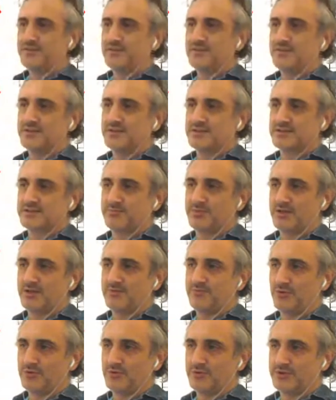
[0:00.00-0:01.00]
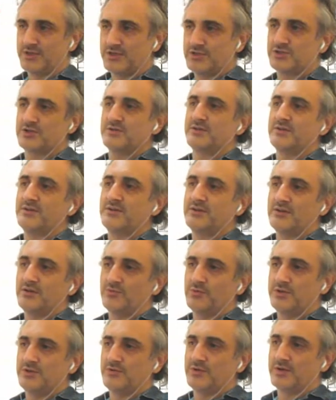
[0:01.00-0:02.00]
than the supply voltage
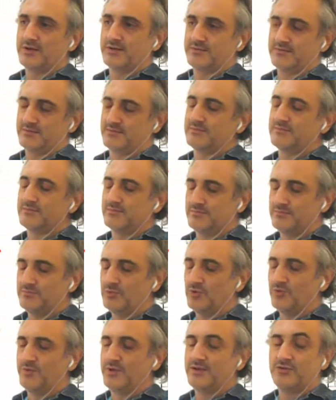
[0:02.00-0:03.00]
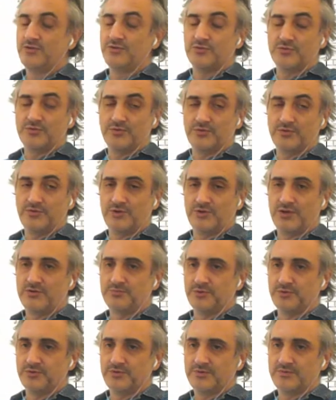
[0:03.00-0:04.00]
when you are moving
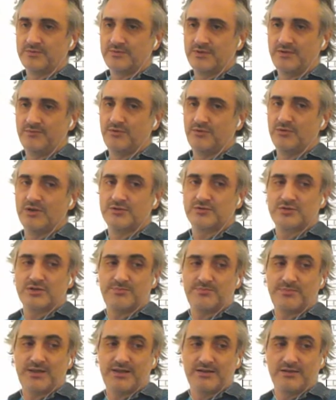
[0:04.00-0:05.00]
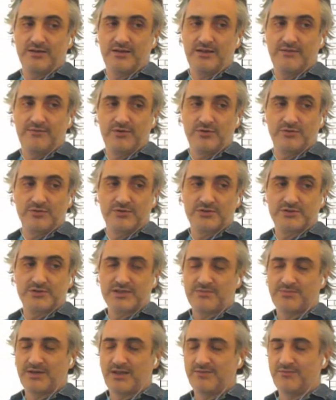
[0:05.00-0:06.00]
your output. If your
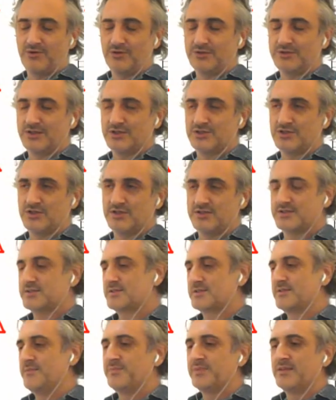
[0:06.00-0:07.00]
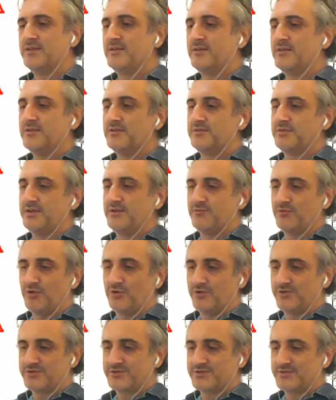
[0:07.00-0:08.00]
supply voltage is
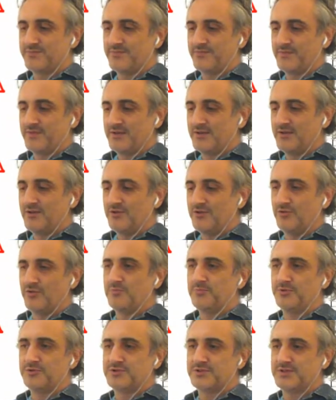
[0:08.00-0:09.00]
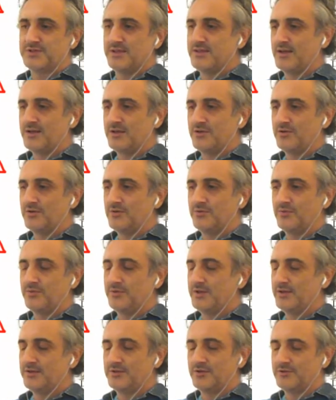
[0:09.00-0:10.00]
3 volts, your output
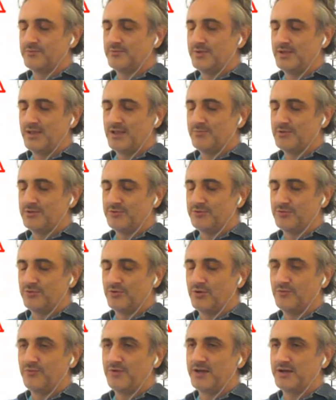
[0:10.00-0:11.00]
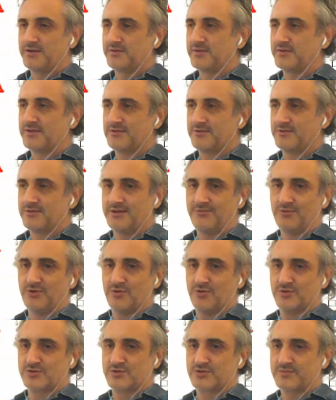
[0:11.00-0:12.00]
signal will not be able to go farther than
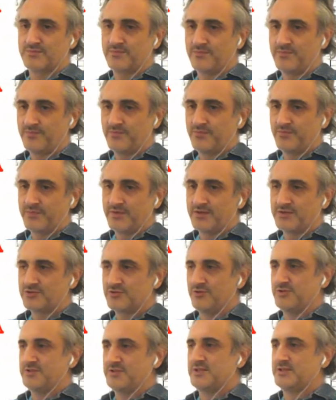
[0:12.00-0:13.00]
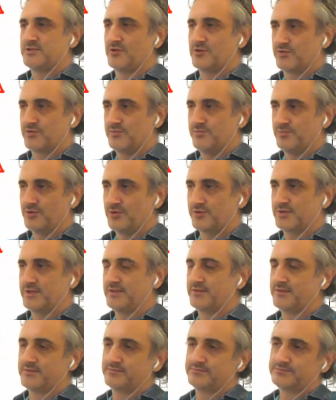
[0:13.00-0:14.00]
3 volts. So this is also
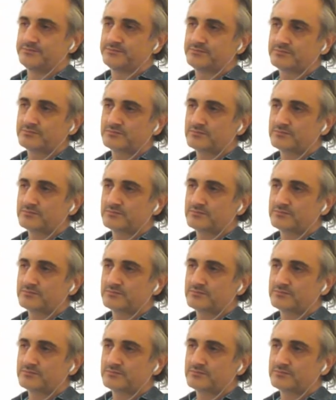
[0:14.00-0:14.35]
important.